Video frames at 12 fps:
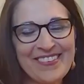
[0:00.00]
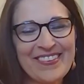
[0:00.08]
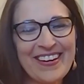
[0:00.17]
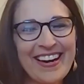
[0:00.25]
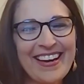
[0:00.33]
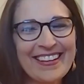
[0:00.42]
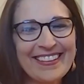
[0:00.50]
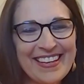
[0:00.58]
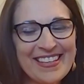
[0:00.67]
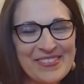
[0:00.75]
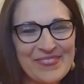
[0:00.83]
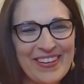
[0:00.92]
Oh, great.
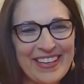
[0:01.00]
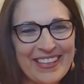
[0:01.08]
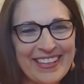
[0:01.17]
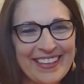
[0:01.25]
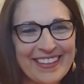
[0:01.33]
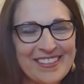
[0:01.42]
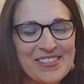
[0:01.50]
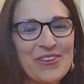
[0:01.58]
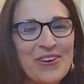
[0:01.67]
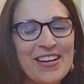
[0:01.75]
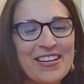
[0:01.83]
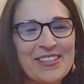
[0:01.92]
Thanks, Mike. It's
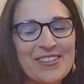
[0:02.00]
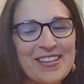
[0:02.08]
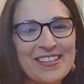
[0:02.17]
a great